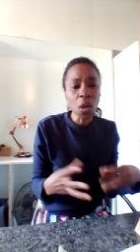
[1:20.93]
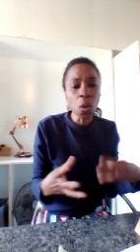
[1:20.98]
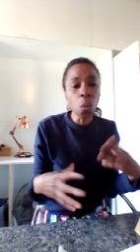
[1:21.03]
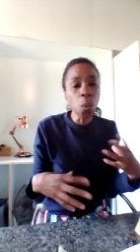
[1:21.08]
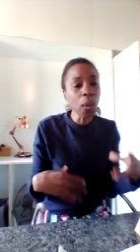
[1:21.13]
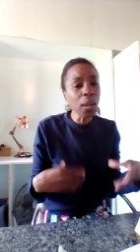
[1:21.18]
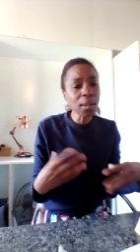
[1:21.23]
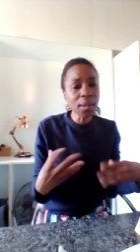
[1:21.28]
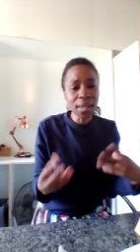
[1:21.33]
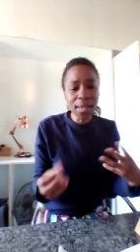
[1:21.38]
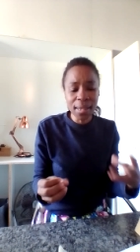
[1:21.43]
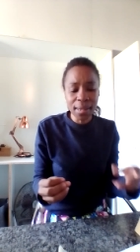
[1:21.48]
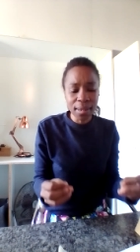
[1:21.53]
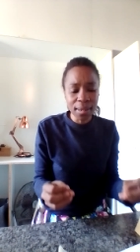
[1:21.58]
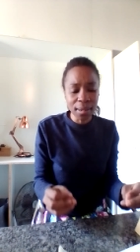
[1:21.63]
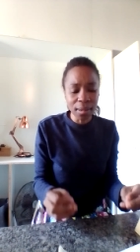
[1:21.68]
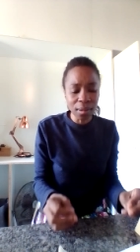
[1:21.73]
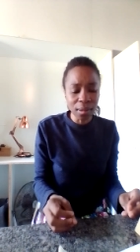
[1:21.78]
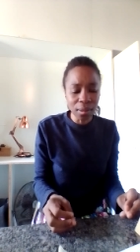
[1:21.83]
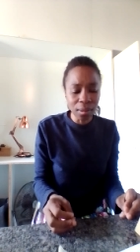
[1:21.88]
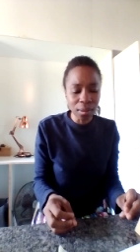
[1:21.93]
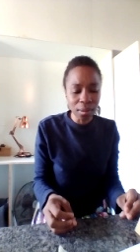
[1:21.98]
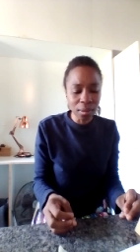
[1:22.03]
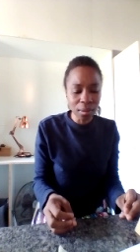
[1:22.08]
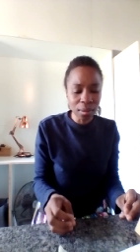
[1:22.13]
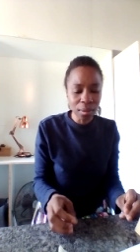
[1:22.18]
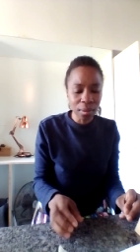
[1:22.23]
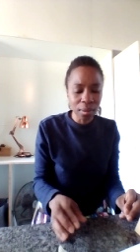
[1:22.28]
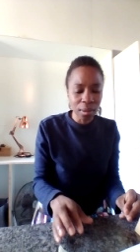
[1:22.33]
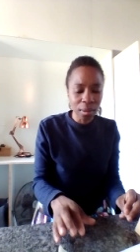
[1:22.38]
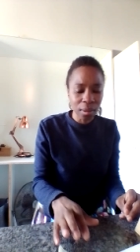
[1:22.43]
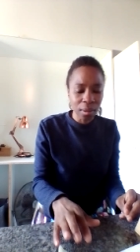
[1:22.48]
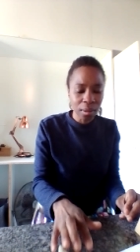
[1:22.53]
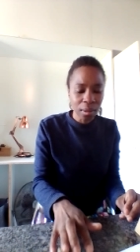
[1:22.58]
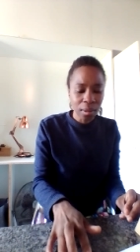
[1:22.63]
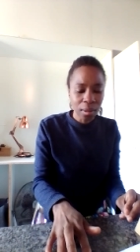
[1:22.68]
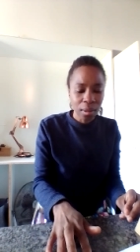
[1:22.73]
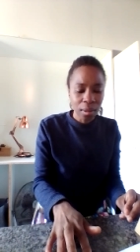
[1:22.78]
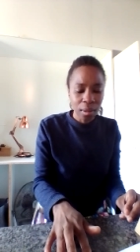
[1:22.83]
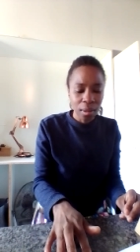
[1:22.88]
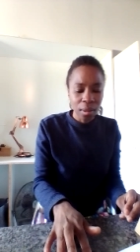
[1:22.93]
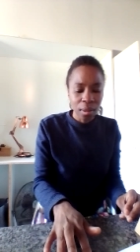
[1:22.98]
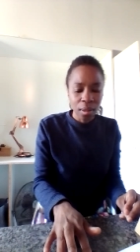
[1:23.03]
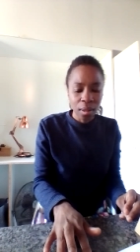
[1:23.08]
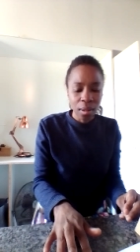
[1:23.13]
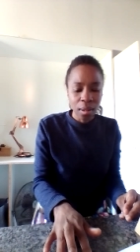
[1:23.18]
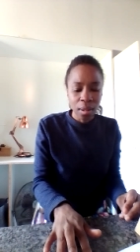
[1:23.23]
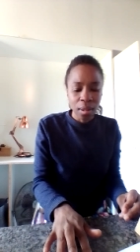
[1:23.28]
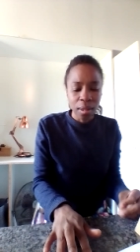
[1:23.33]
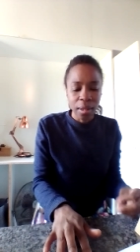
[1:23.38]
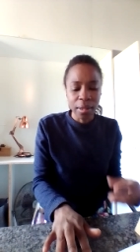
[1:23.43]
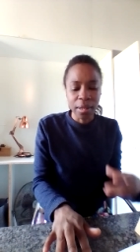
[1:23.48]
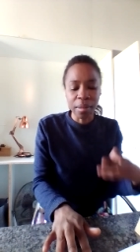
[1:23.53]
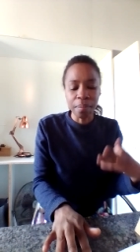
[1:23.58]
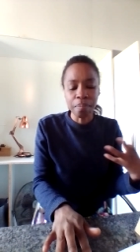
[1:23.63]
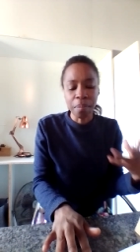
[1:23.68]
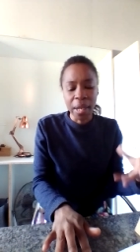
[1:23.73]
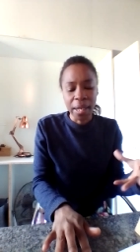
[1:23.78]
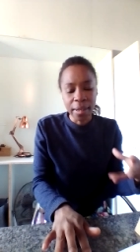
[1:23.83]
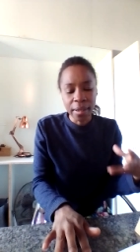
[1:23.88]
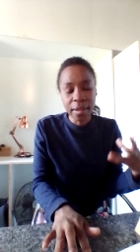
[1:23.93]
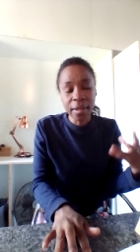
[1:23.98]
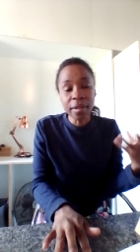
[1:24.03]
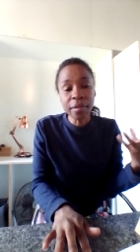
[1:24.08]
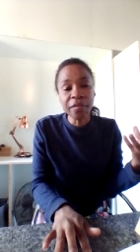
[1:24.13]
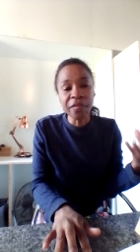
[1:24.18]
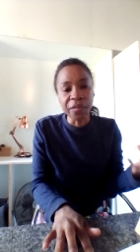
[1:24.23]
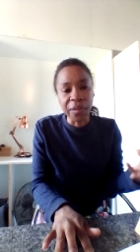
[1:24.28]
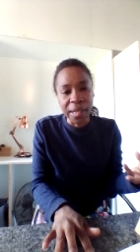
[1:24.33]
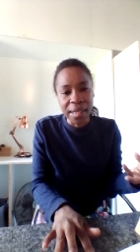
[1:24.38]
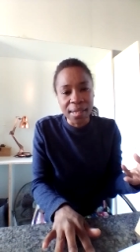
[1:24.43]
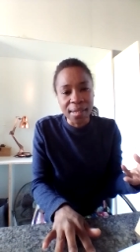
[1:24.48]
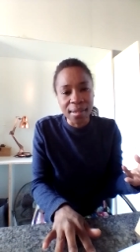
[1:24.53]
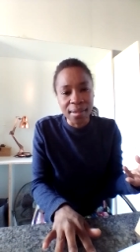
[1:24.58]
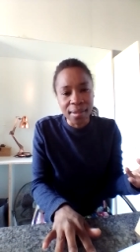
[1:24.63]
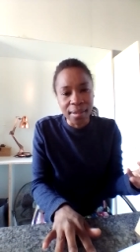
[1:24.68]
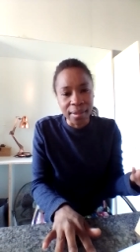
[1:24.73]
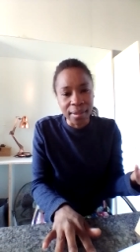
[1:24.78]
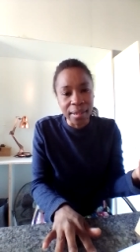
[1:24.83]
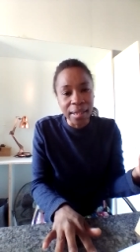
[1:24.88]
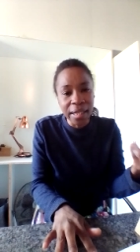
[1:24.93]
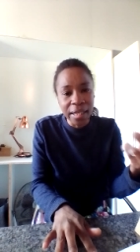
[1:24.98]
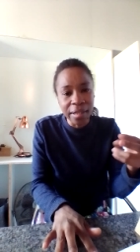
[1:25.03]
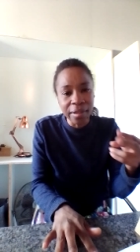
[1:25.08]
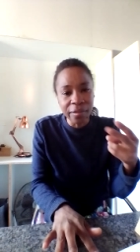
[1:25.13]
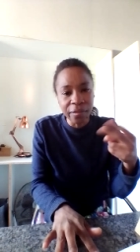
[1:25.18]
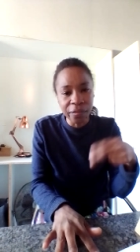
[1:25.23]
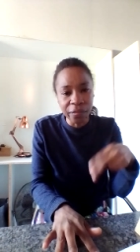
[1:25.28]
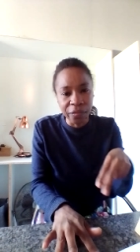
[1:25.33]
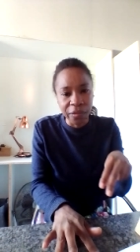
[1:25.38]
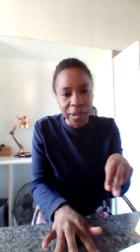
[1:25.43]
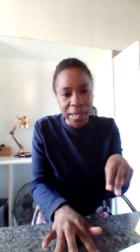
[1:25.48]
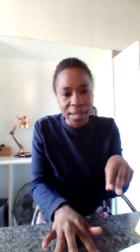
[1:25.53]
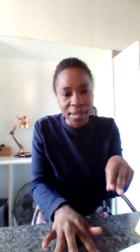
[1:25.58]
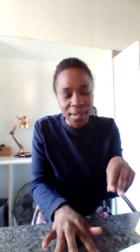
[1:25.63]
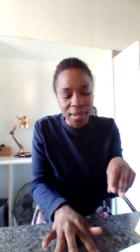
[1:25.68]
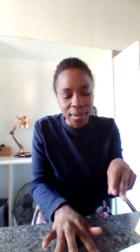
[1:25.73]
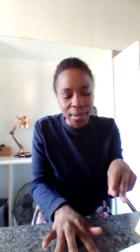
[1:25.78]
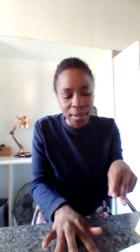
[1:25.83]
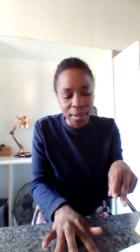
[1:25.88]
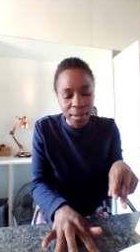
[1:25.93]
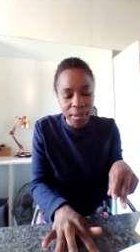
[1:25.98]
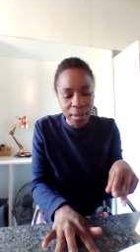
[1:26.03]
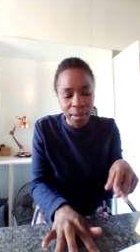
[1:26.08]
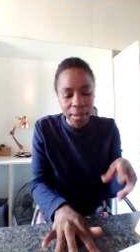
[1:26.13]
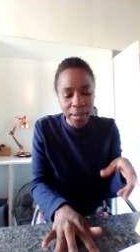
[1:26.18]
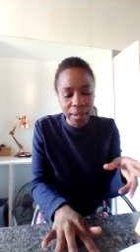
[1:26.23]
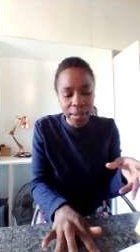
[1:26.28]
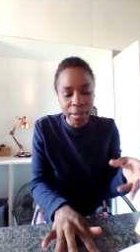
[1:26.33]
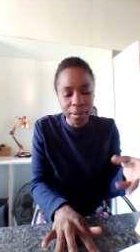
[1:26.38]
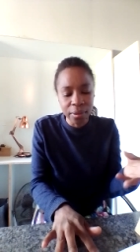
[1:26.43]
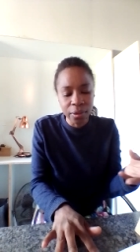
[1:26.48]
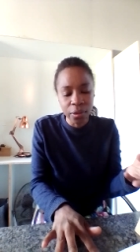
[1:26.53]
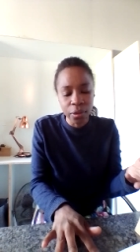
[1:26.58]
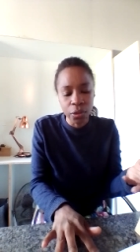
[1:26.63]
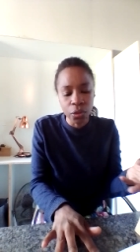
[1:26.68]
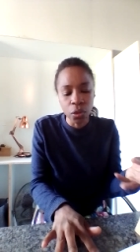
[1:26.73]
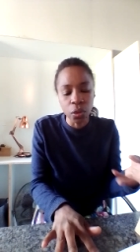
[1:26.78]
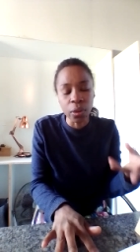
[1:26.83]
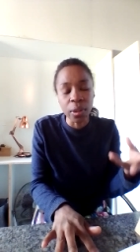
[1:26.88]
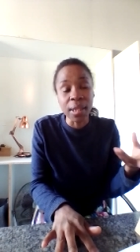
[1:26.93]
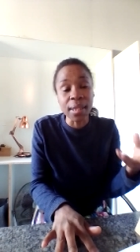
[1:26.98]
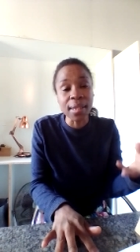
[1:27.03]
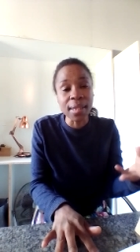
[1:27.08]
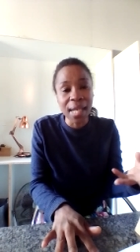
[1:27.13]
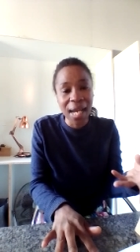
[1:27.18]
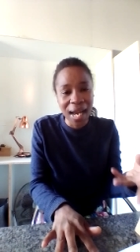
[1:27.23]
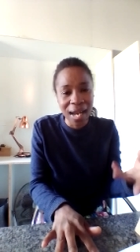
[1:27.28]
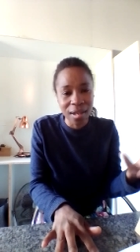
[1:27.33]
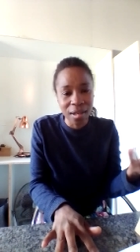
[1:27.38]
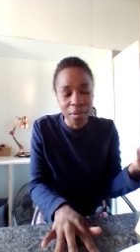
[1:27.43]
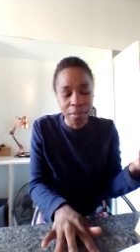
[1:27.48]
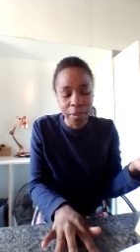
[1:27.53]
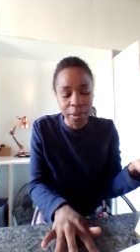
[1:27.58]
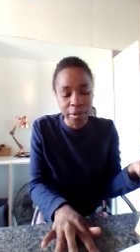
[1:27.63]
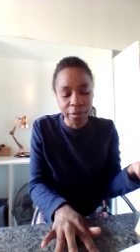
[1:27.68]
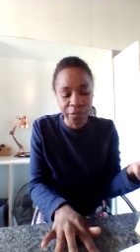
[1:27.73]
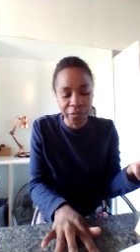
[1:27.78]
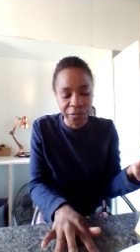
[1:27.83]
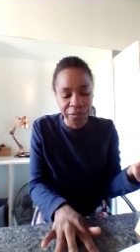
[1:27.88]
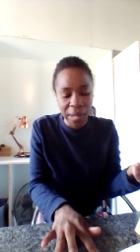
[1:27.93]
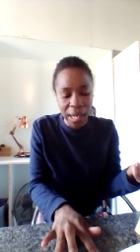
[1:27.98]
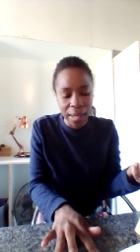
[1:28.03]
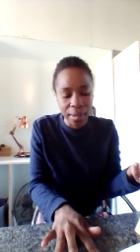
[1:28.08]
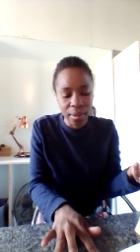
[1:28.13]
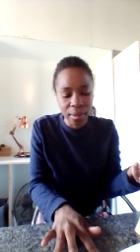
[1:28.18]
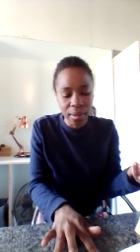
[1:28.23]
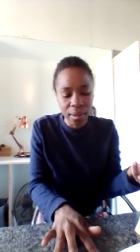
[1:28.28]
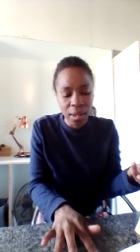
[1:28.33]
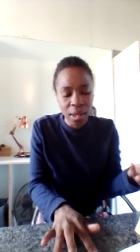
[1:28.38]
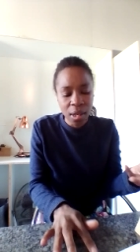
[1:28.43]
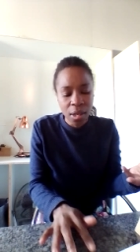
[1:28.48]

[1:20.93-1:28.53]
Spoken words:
will still remain invested in your retirement fund.